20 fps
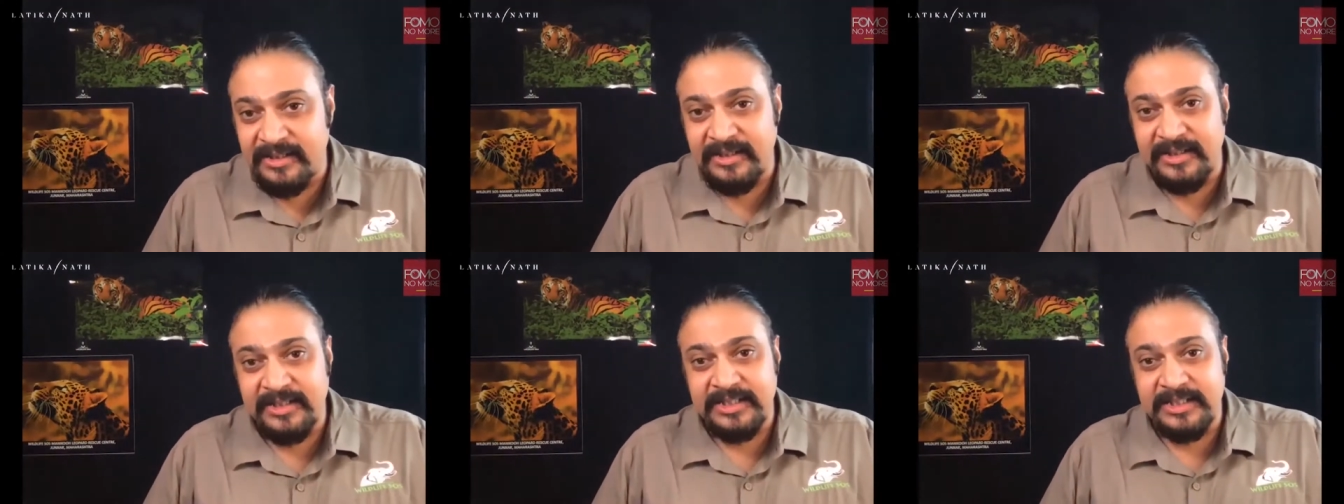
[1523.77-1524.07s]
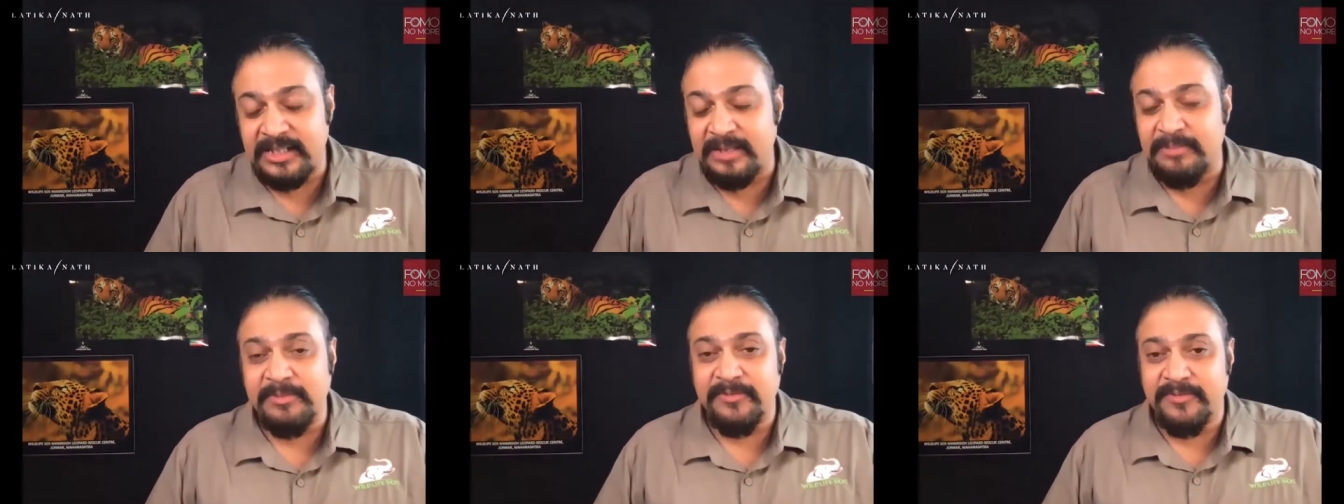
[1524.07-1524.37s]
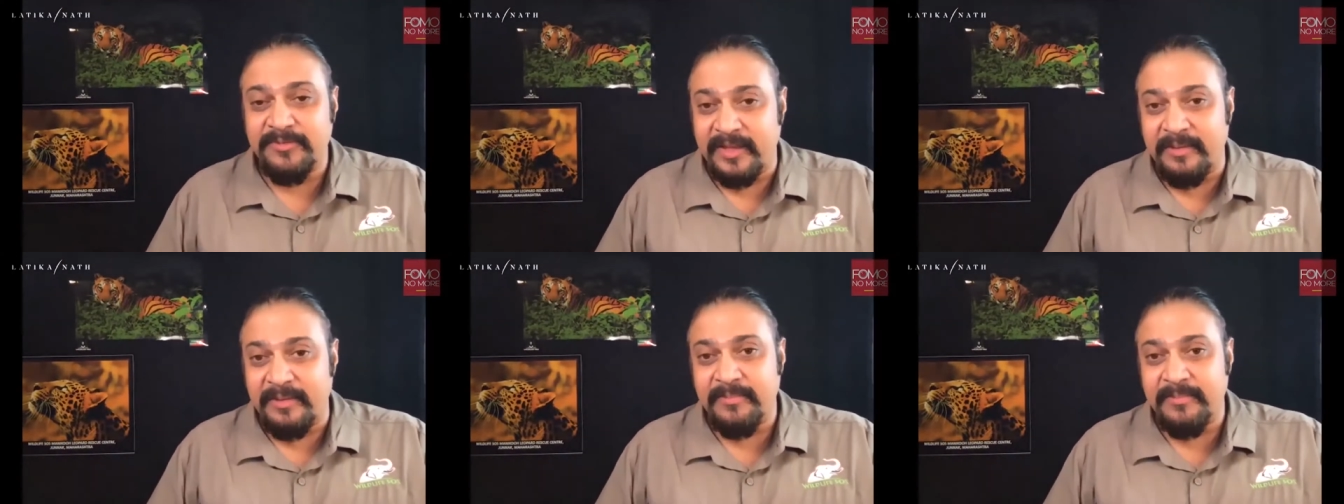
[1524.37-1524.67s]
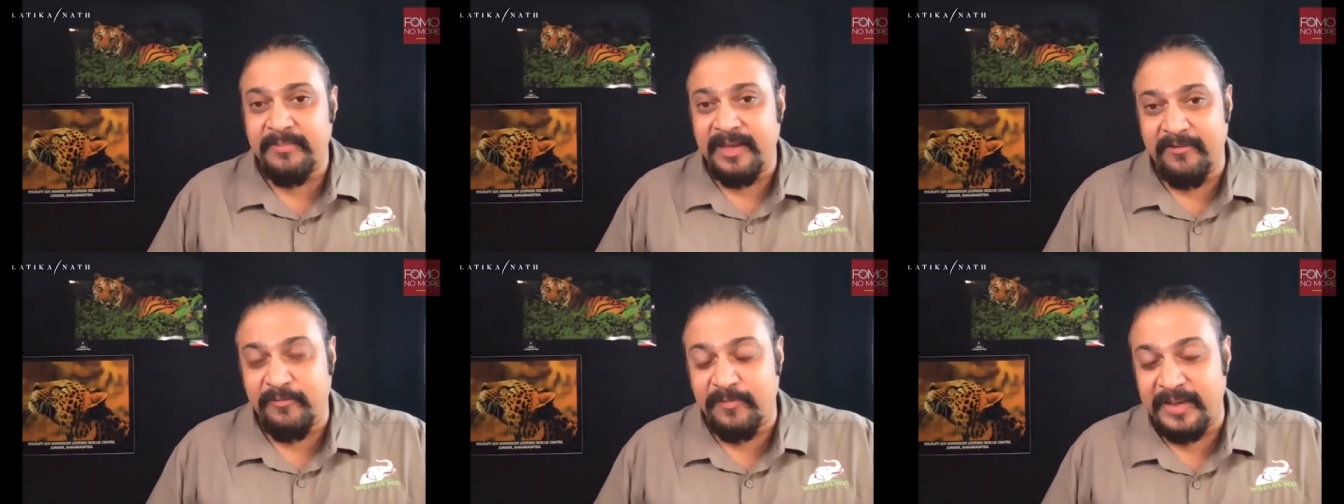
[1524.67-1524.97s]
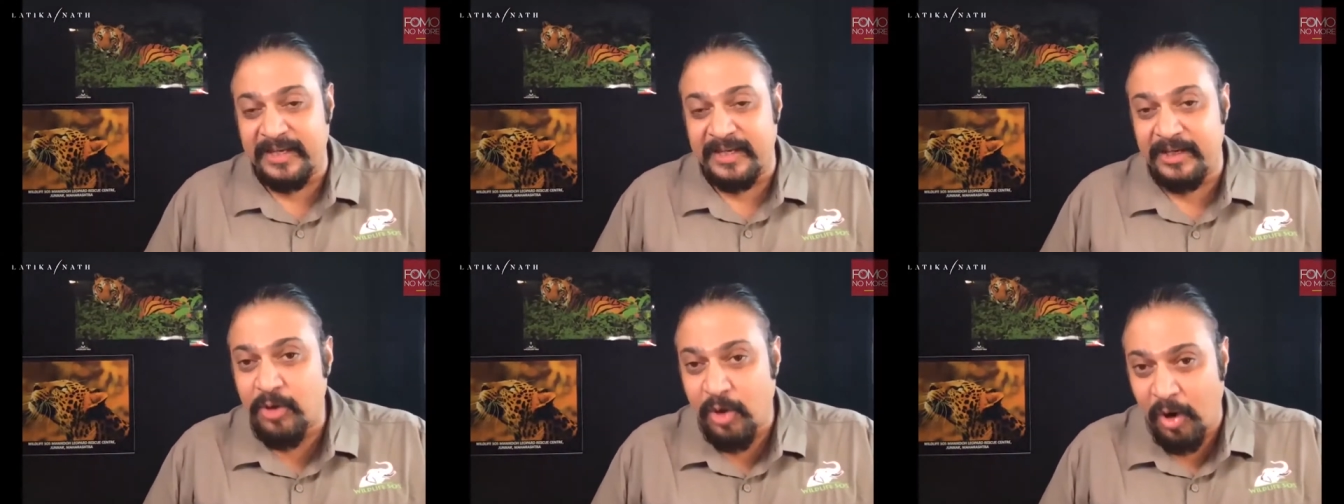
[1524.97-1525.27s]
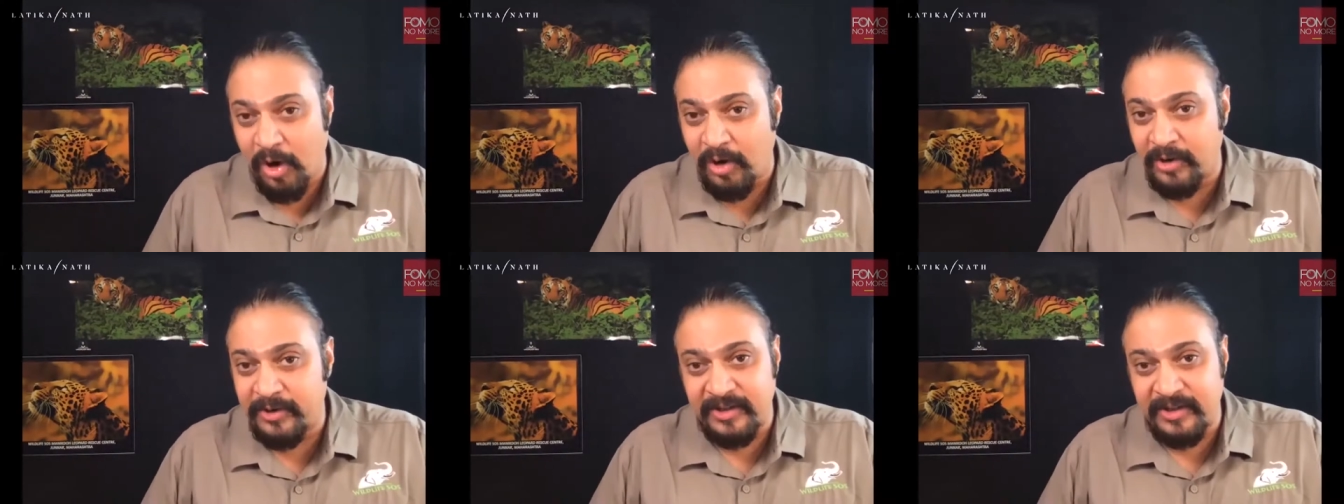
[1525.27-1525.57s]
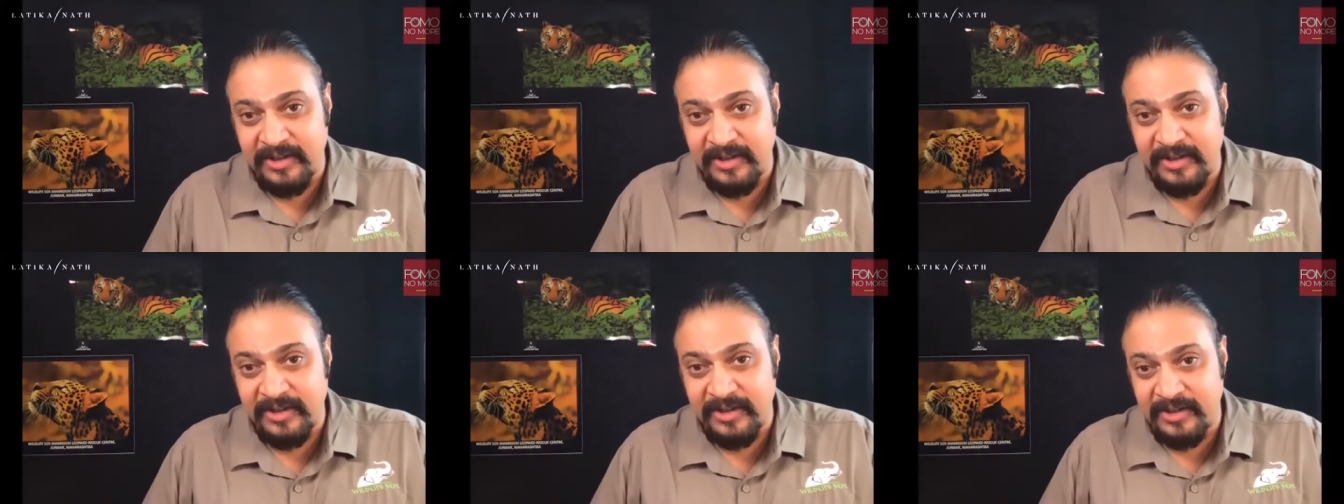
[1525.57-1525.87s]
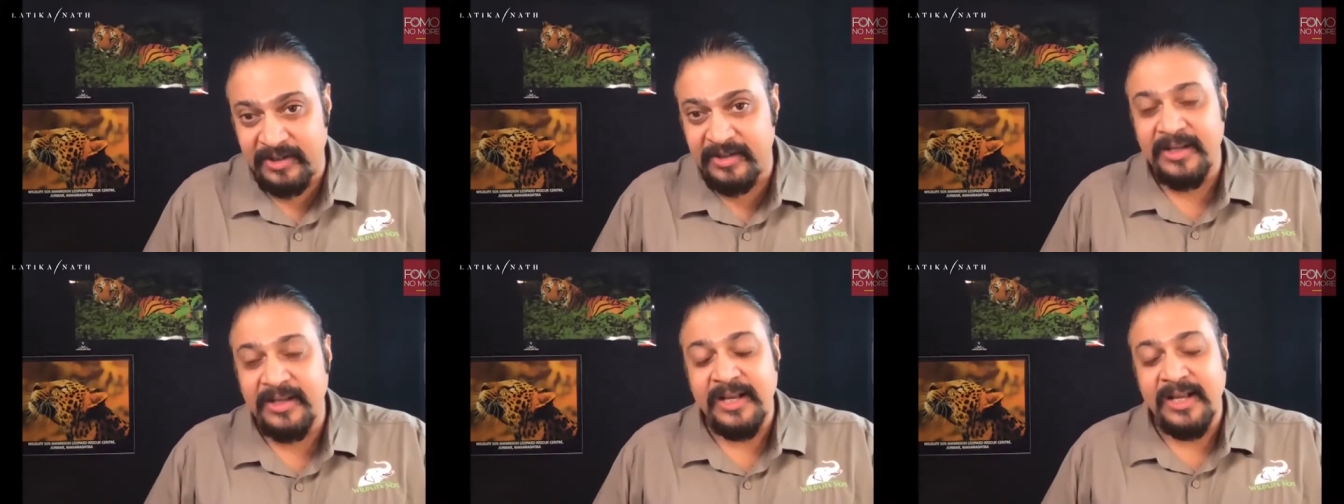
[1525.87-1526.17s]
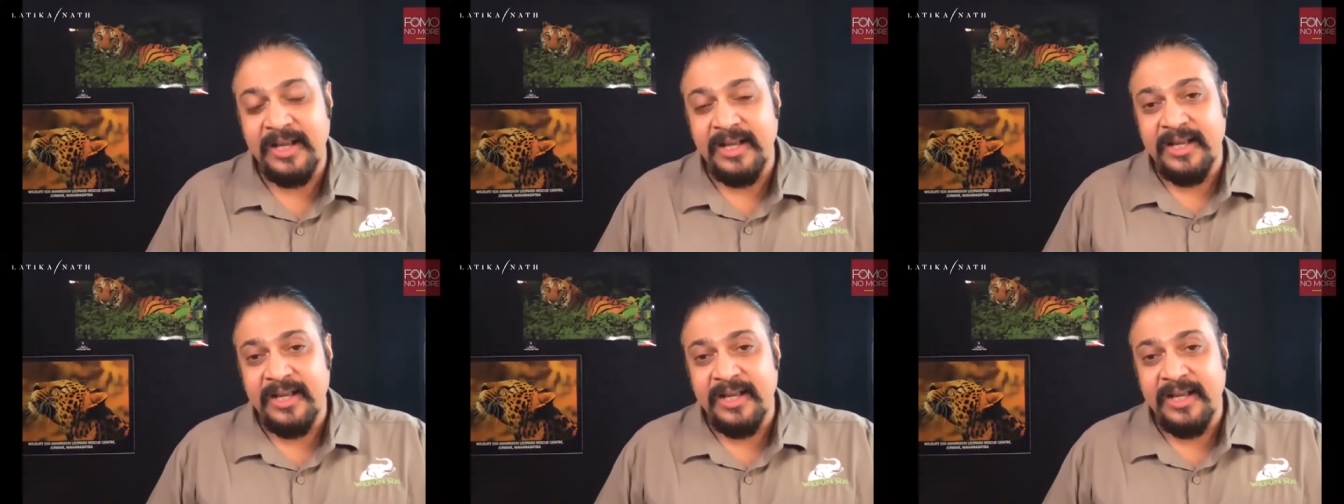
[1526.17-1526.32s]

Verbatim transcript: some of them have been cornered